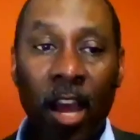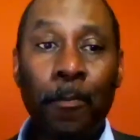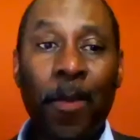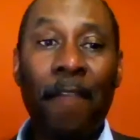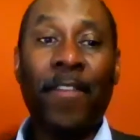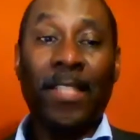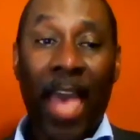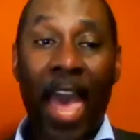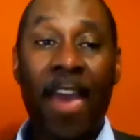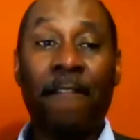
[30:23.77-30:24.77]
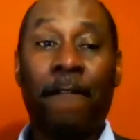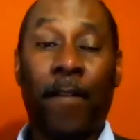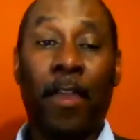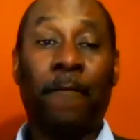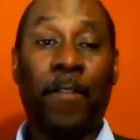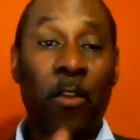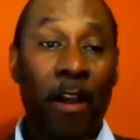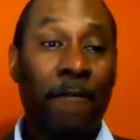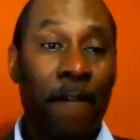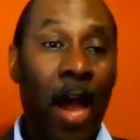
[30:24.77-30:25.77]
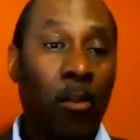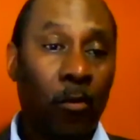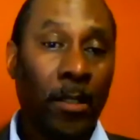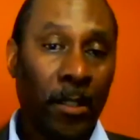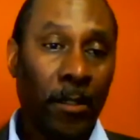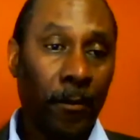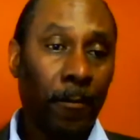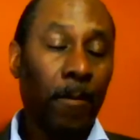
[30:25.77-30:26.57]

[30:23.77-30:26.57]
and nonprofits have, if you have followers,